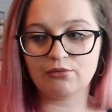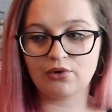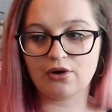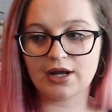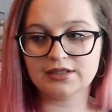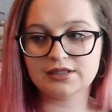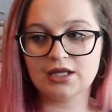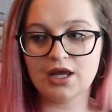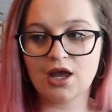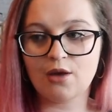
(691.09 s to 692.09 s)
price,
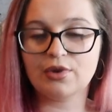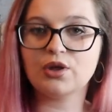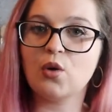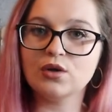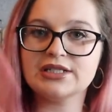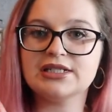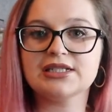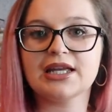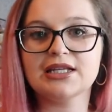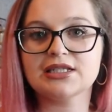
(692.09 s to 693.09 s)
but the quantities
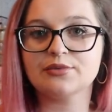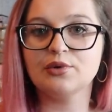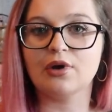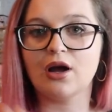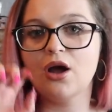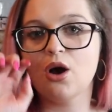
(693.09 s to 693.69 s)
are getting smaller?